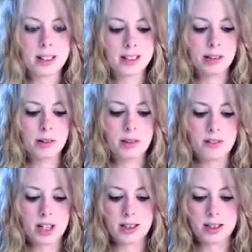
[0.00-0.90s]
stick with the
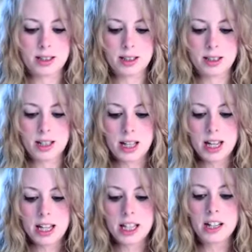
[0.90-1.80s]
face.
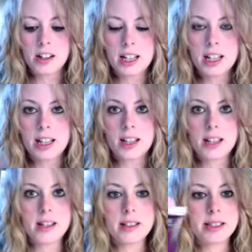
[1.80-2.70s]
Here
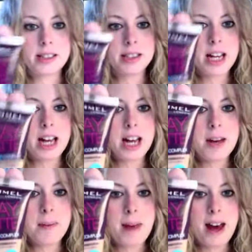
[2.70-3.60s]
is
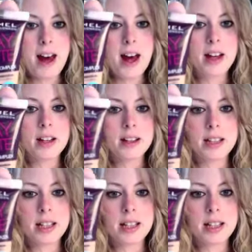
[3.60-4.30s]
Stay Matte